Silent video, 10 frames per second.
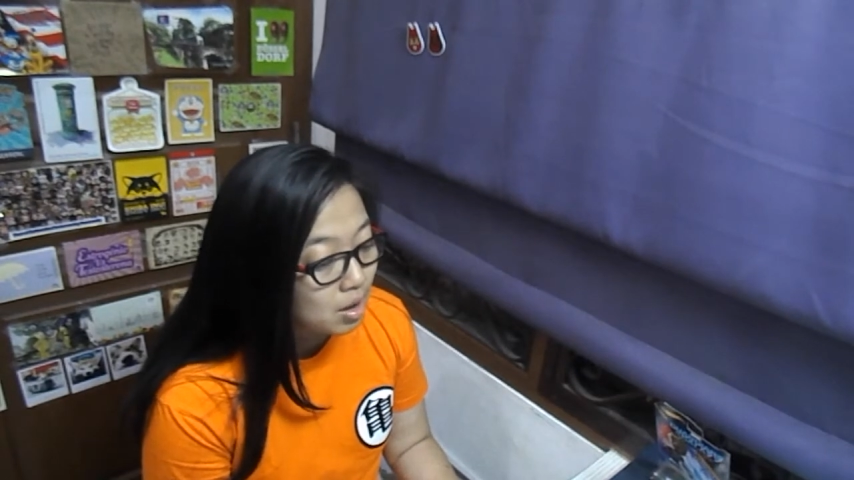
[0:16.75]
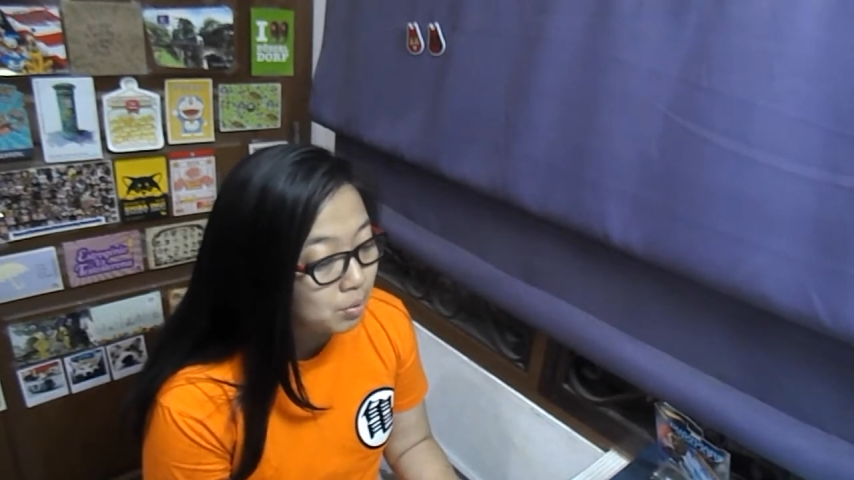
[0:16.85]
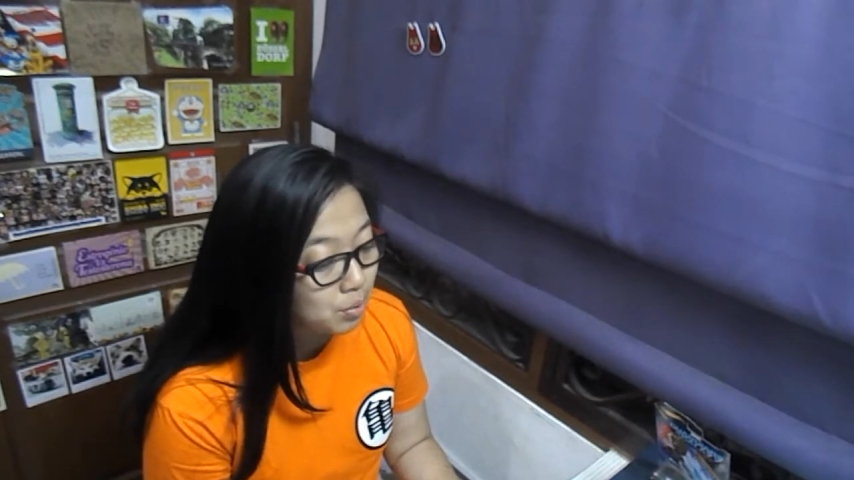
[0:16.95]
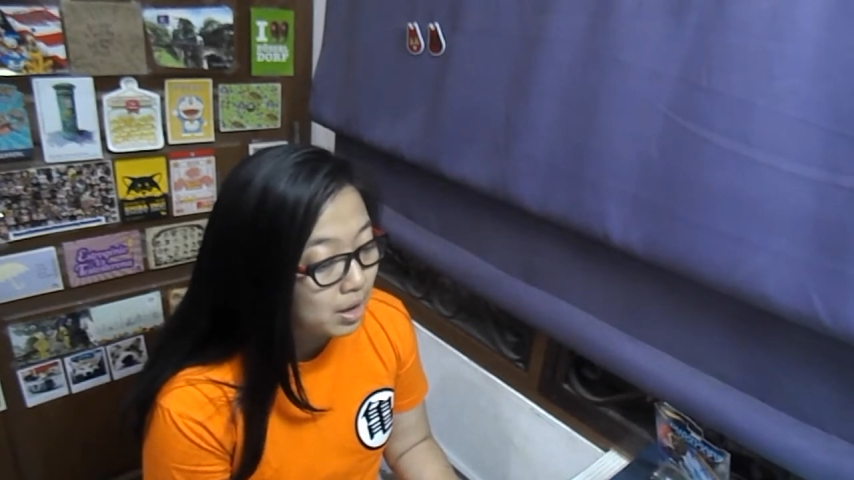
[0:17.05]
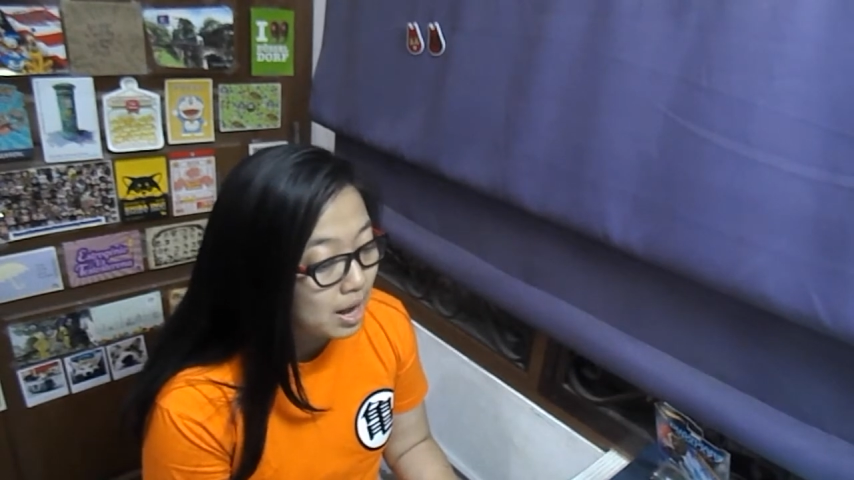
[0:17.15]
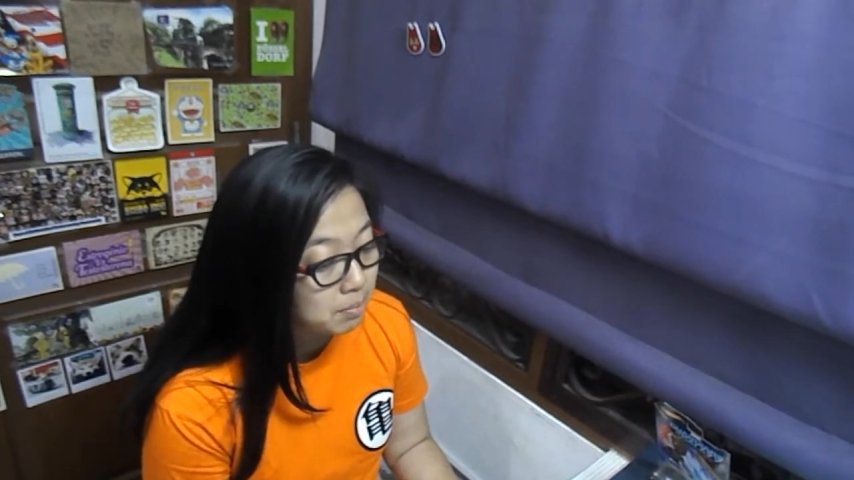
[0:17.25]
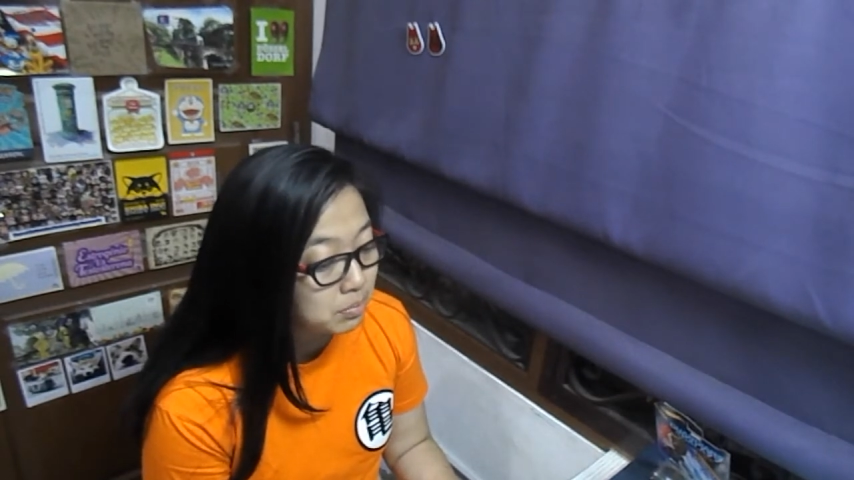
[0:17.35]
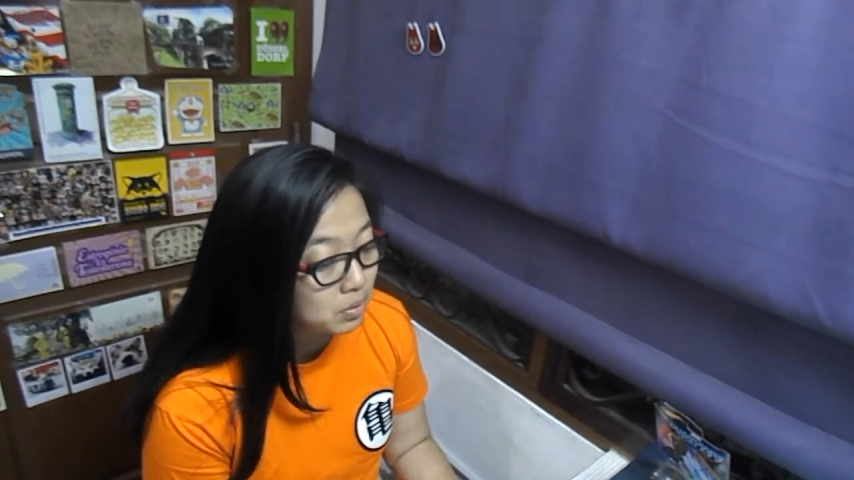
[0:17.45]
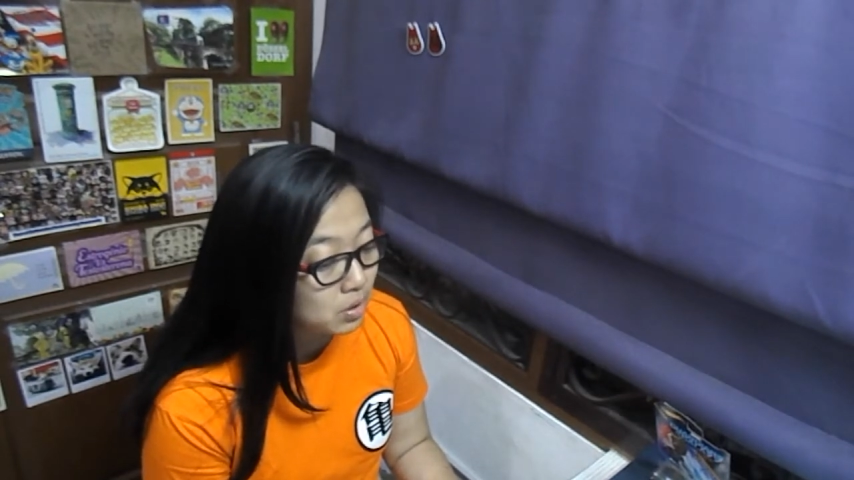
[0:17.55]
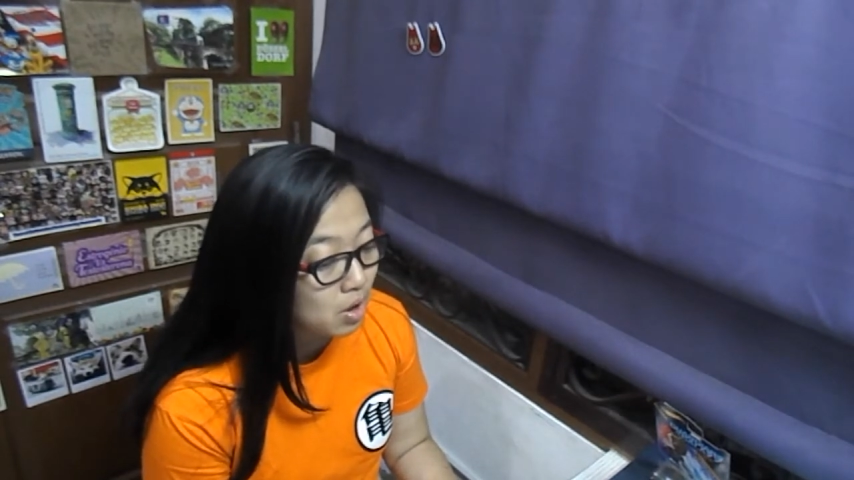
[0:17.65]
When
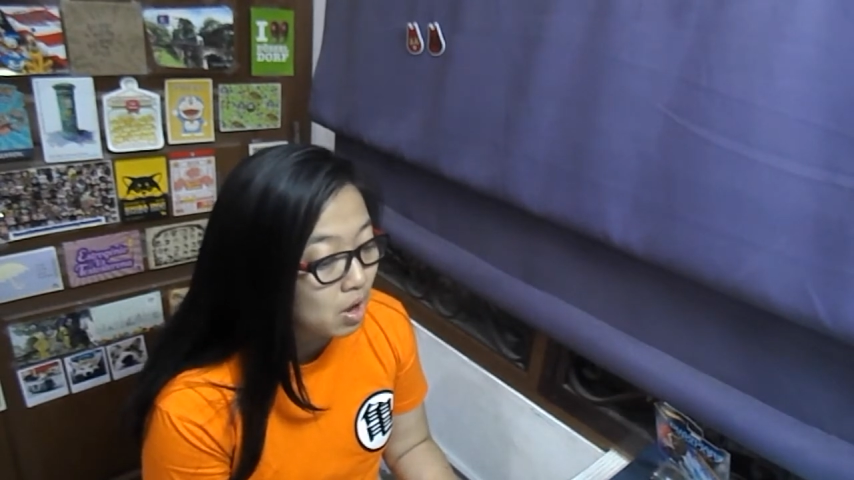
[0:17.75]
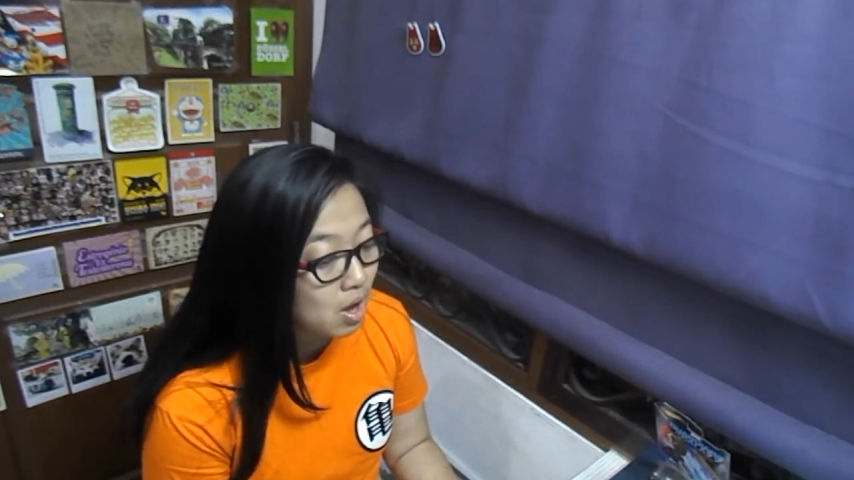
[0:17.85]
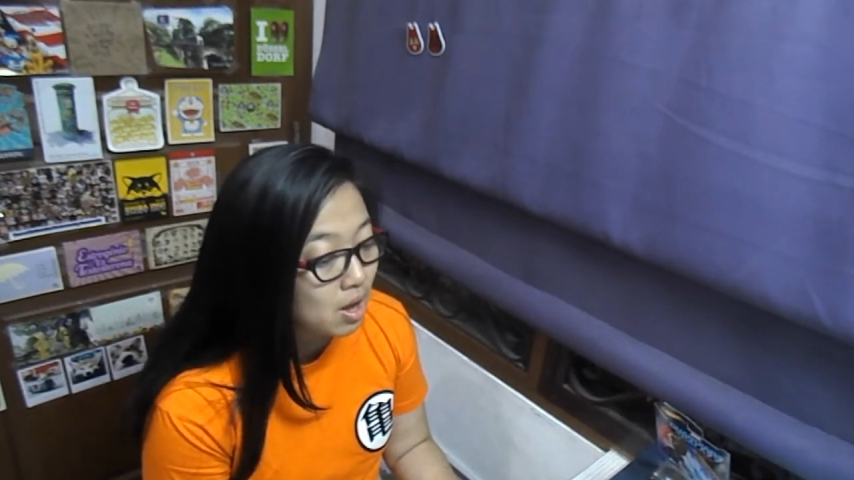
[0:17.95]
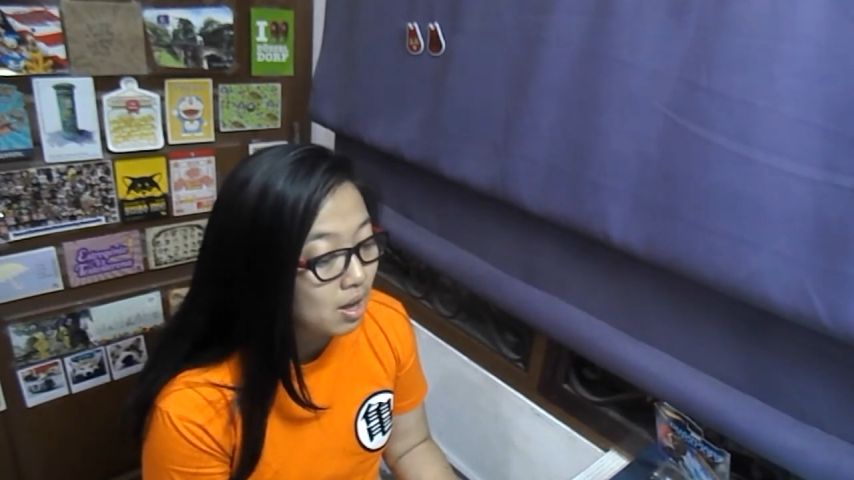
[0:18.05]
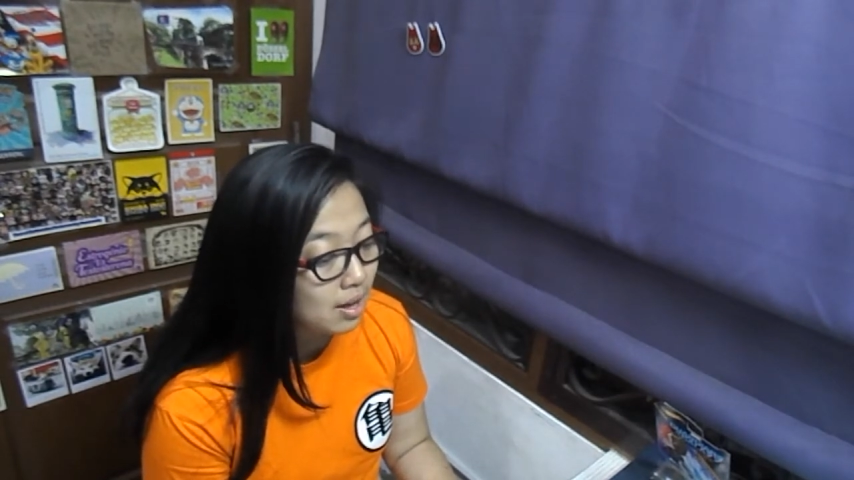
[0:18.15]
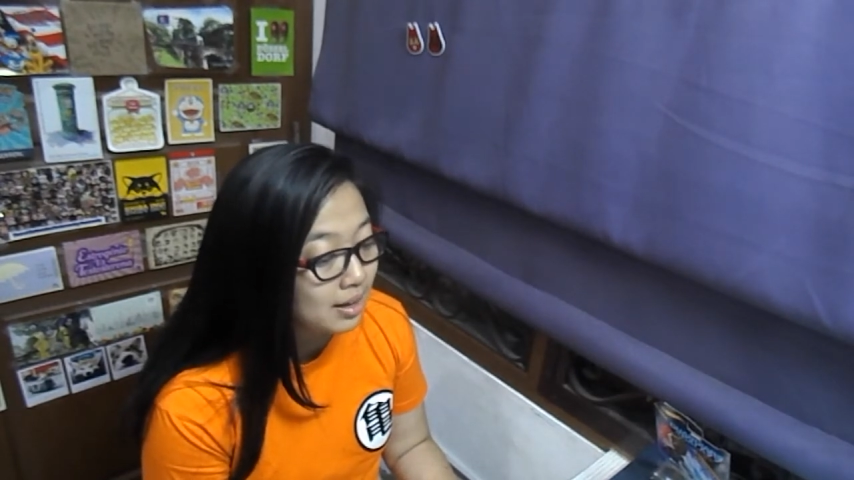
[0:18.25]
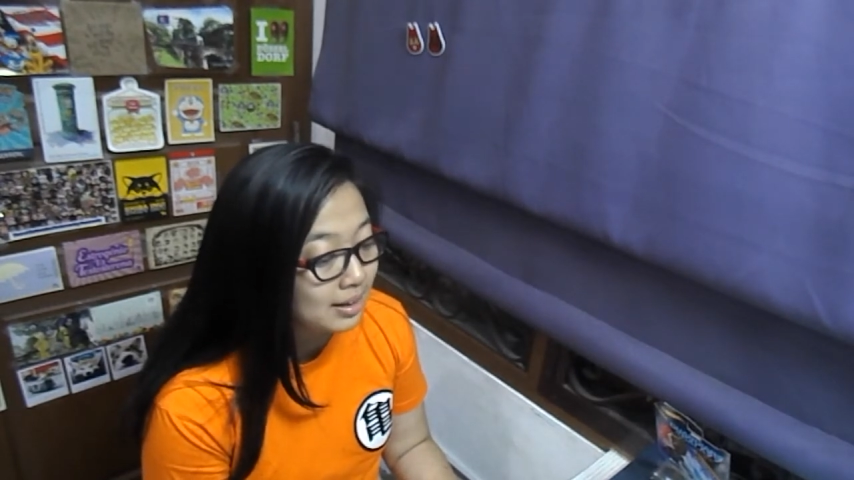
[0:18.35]
I'm gone,